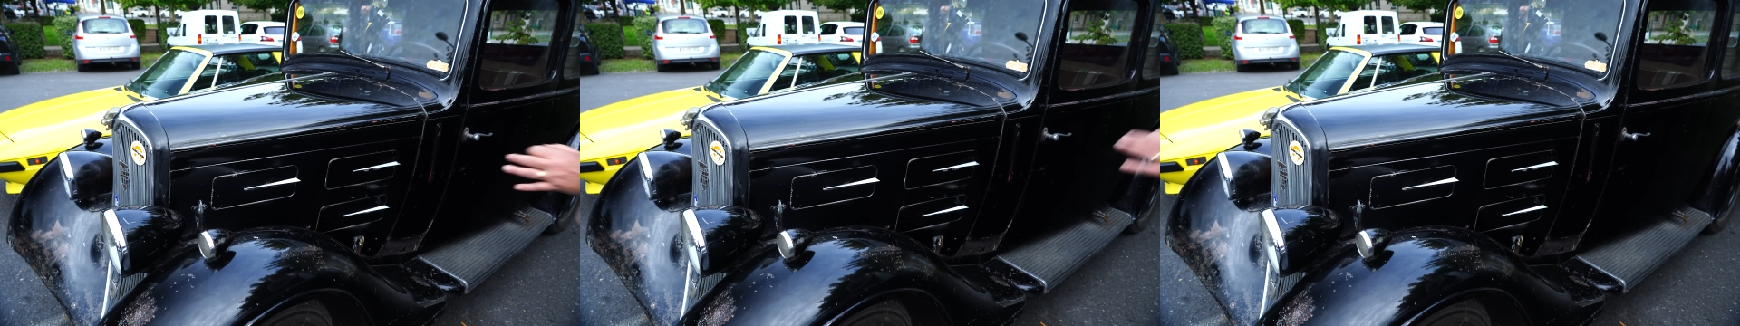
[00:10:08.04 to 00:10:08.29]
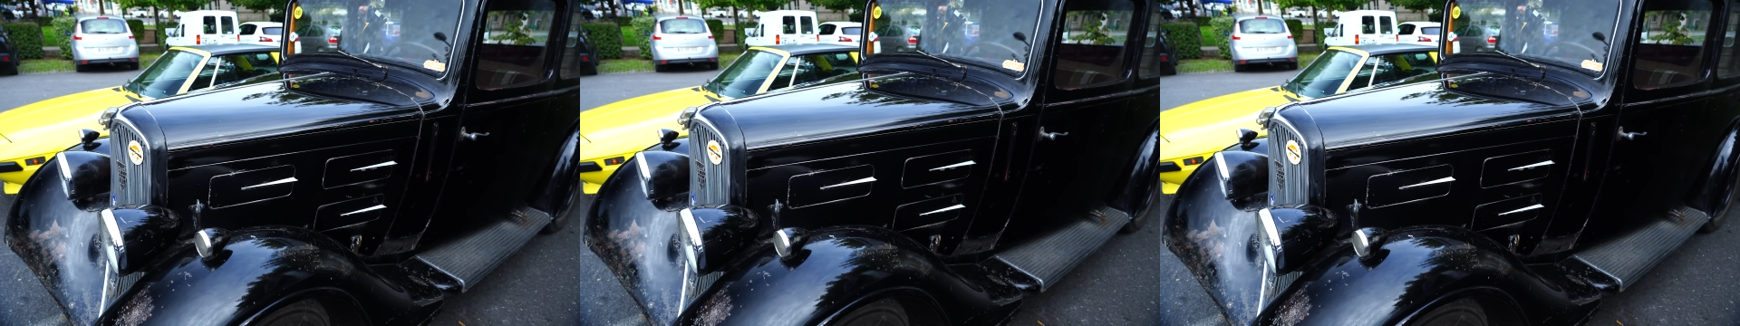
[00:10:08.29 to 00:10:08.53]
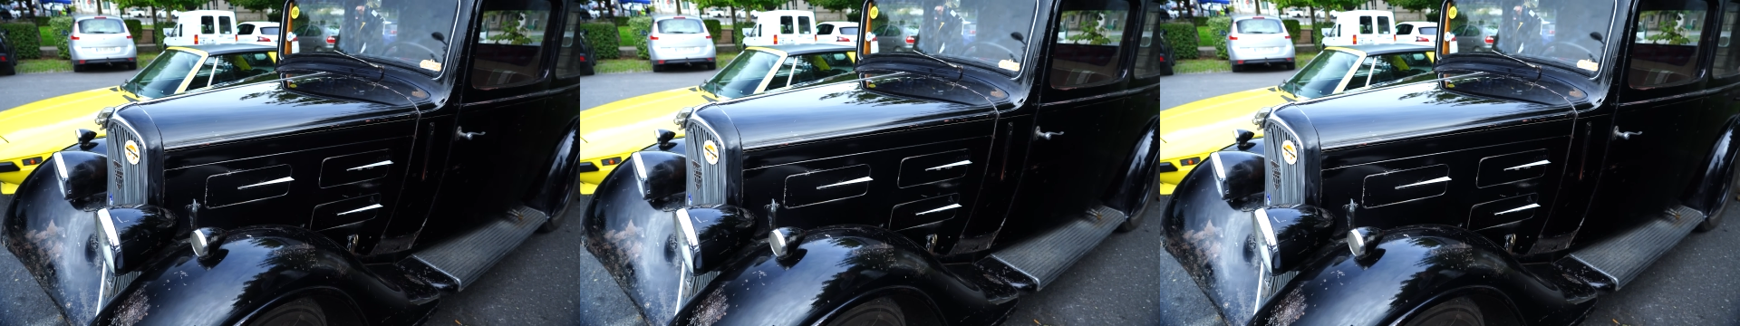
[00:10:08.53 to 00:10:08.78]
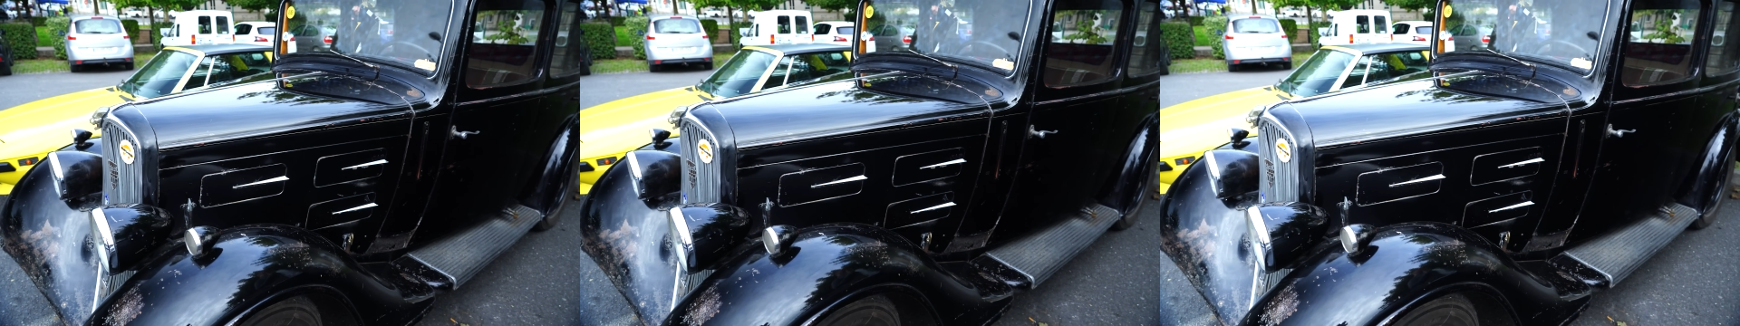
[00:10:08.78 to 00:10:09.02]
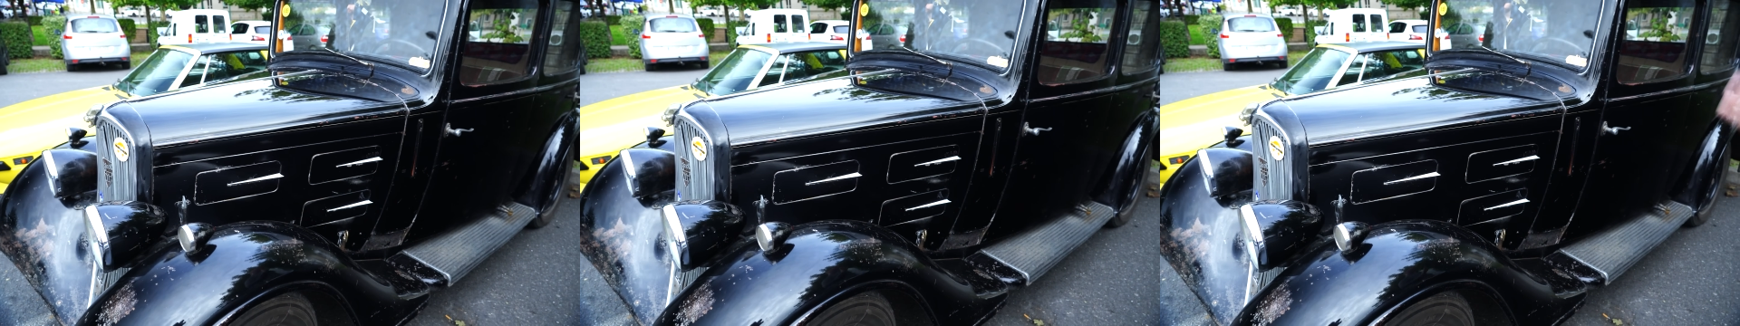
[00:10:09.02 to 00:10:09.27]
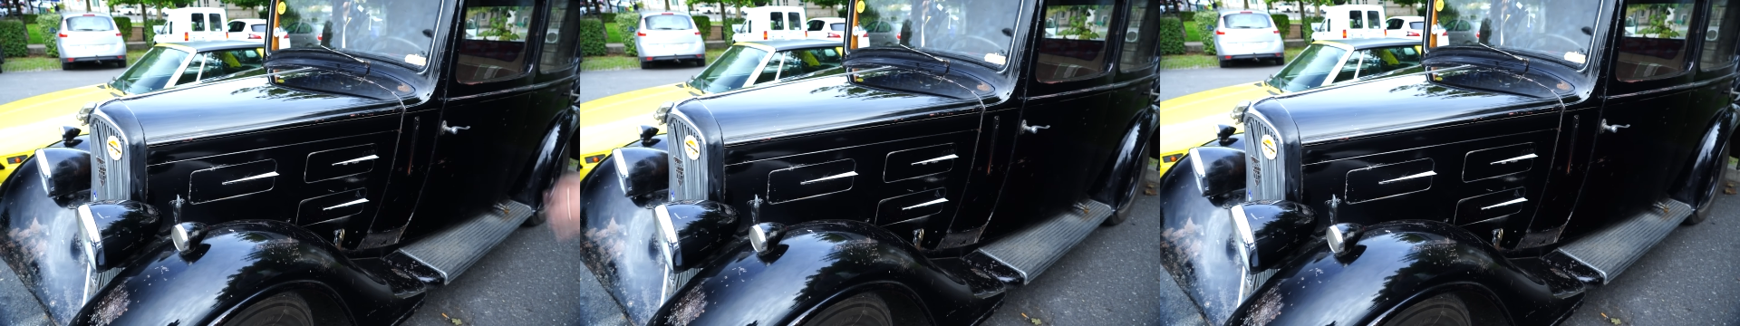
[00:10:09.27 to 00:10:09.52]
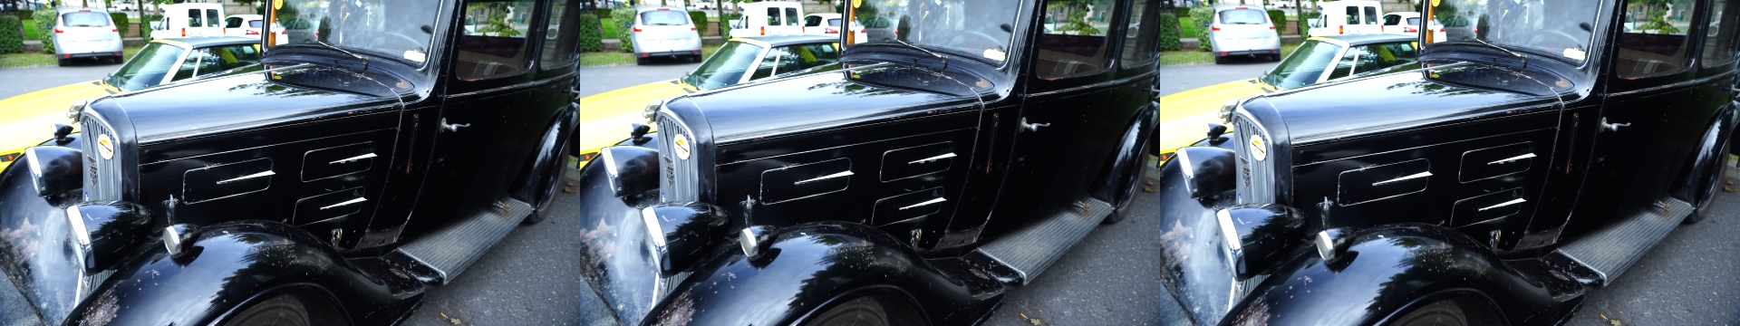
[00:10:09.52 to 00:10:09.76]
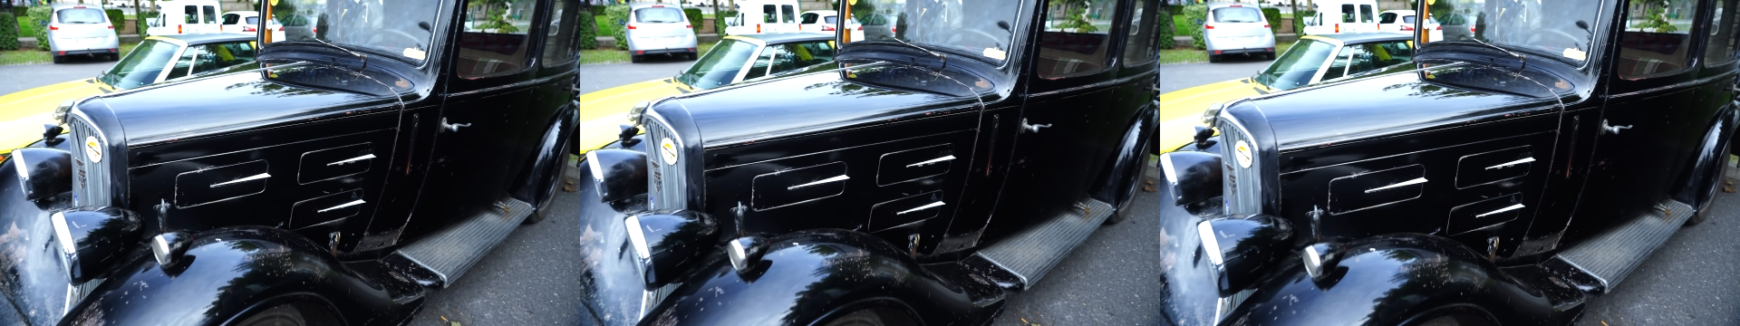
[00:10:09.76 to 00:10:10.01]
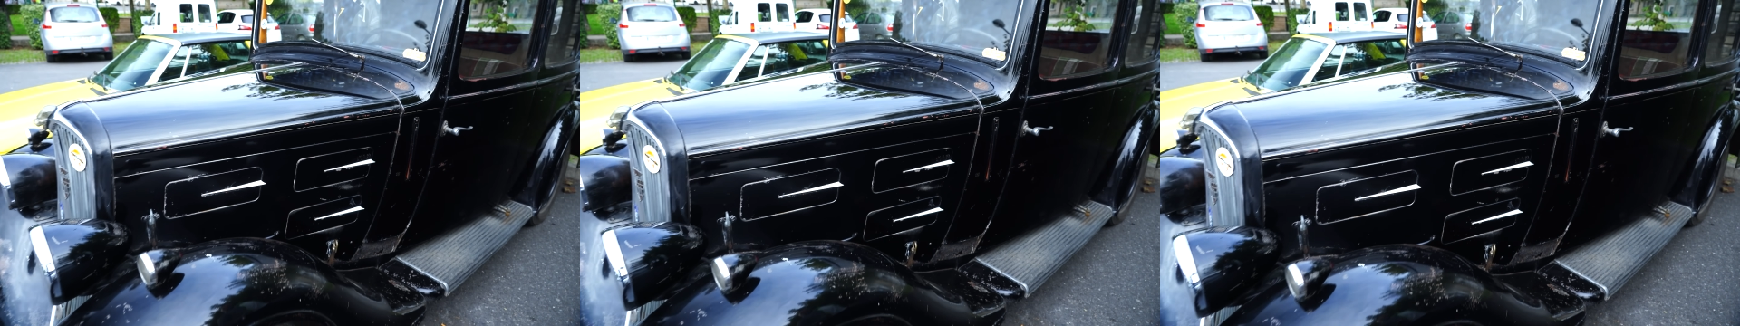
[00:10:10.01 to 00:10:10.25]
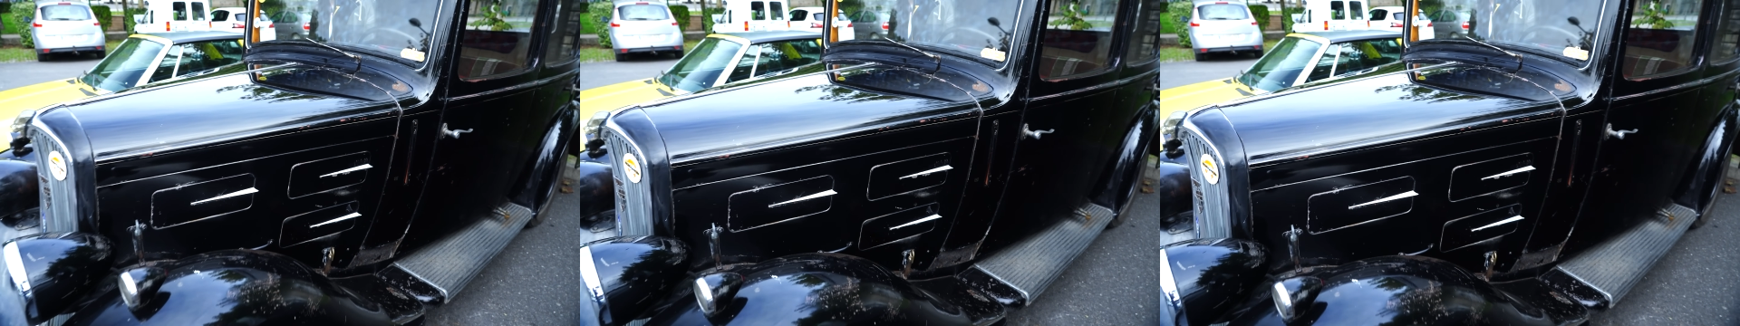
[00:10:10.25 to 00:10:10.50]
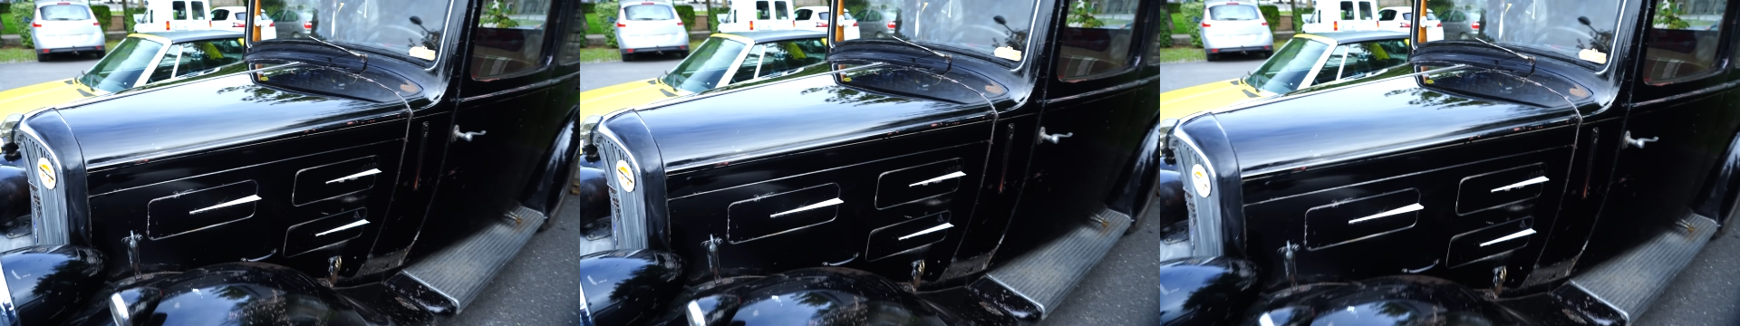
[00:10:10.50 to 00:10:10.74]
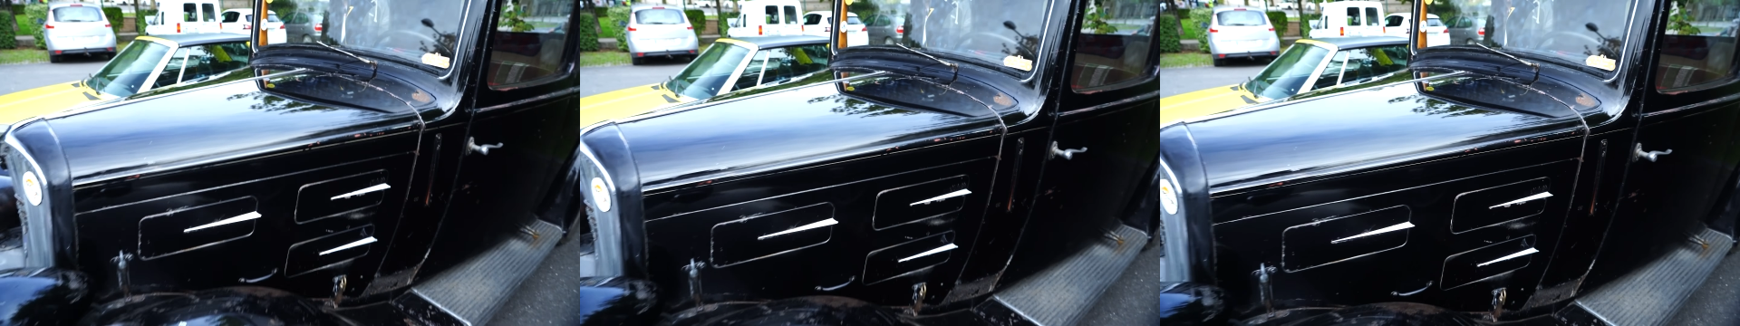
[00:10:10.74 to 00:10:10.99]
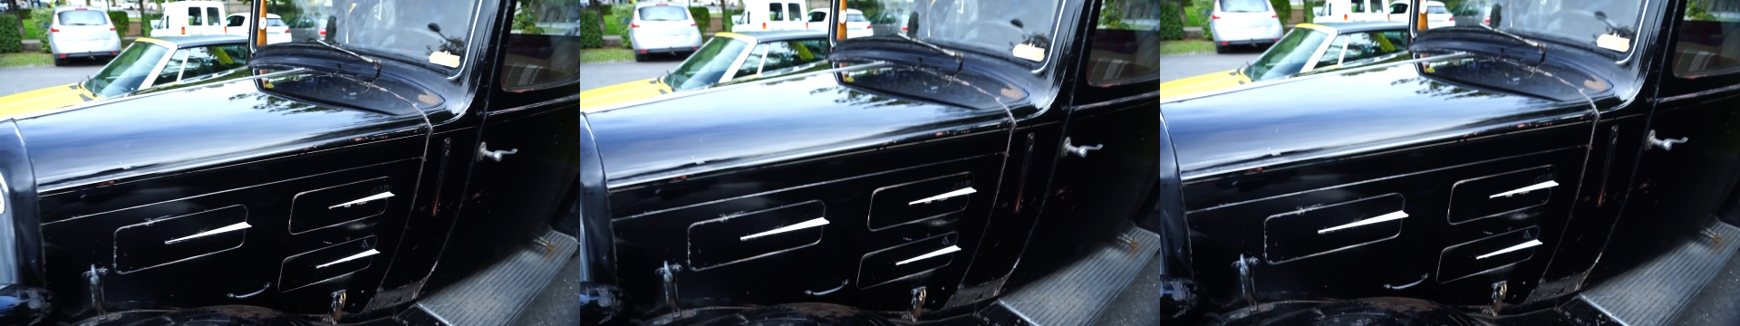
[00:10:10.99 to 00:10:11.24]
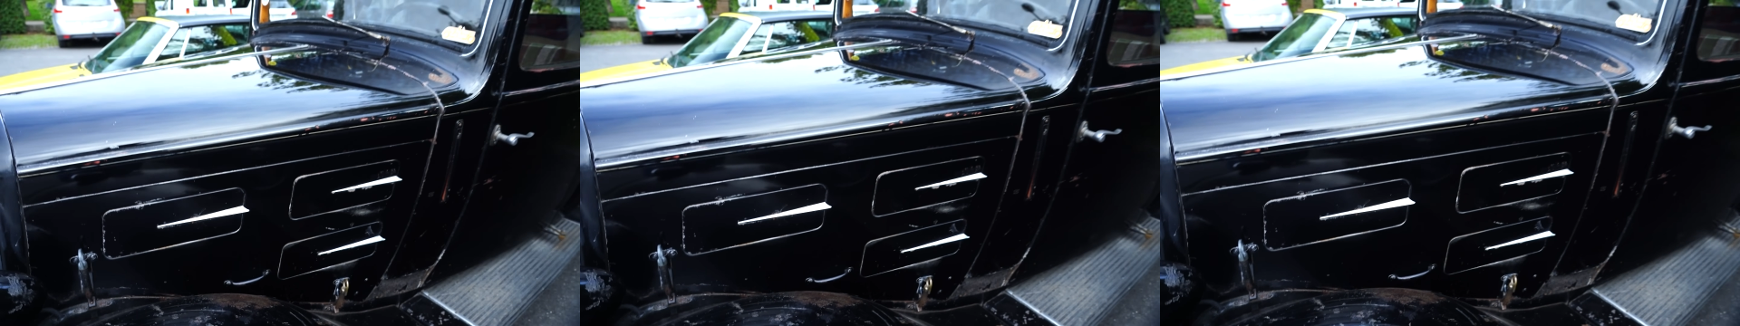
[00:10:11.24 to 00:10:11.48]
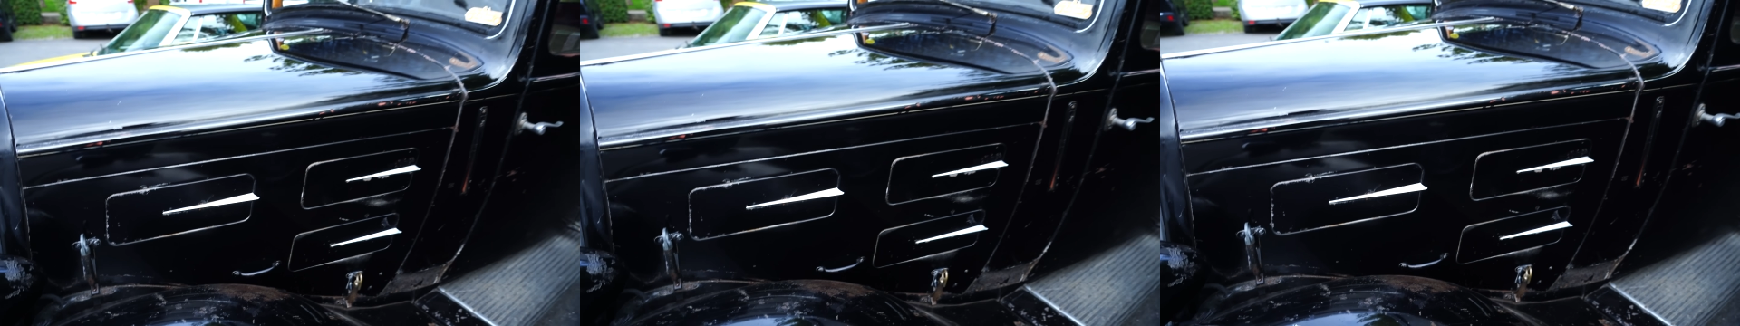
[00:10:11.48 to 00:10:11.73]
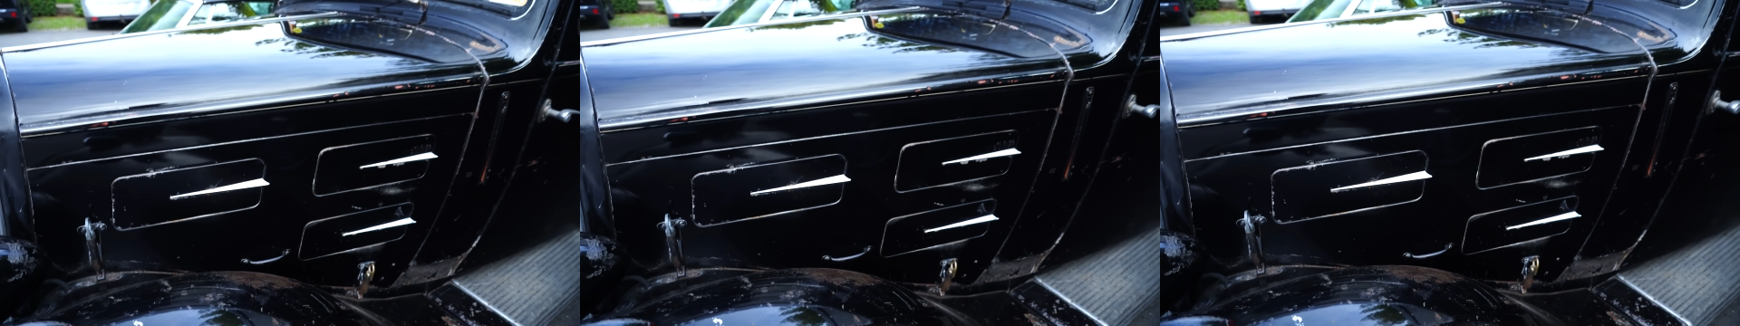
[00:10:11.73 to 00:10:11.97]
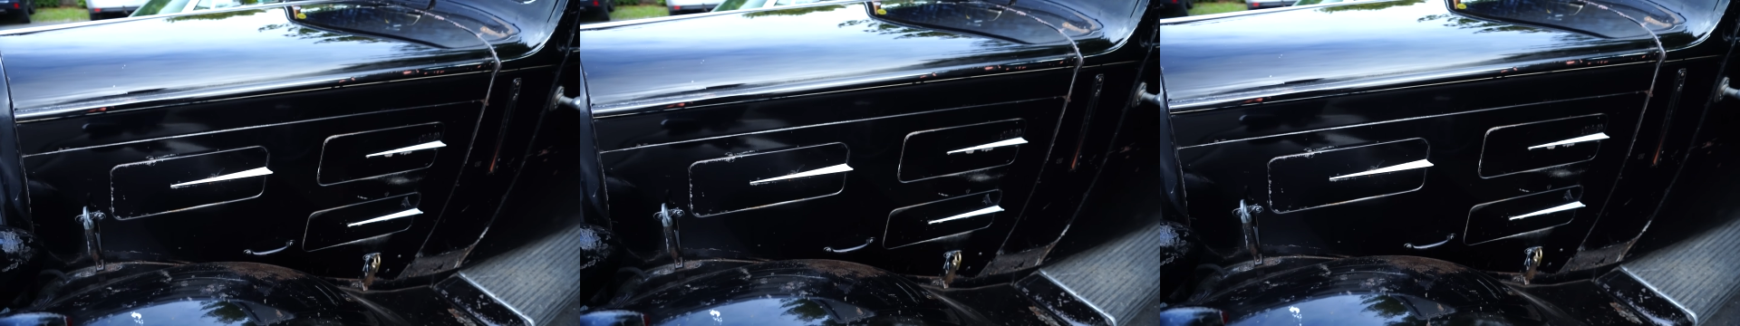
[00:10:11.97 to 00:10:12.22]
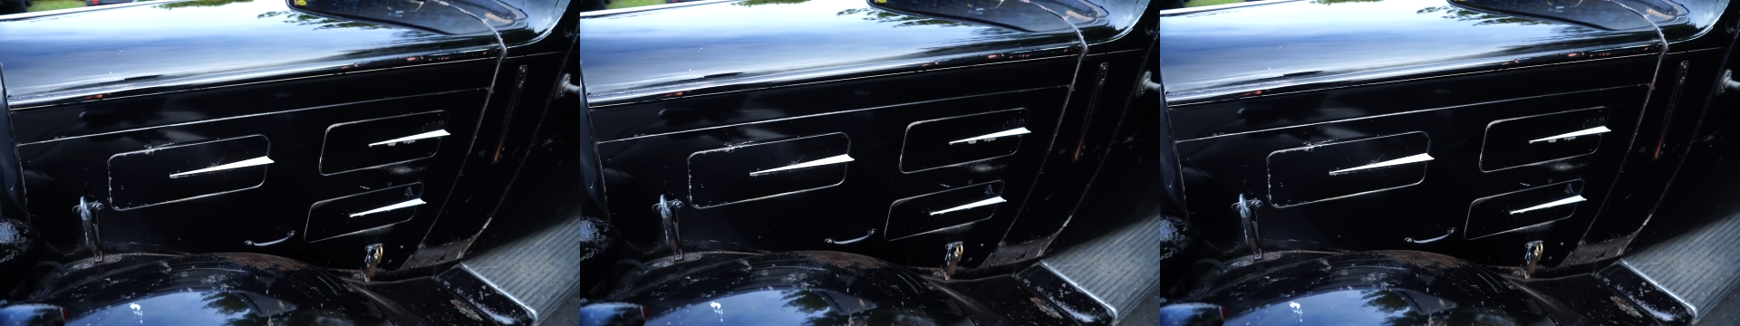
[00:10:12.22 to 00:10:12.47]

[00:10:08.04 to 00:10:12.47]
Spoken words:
Nobody's mouth can be seen.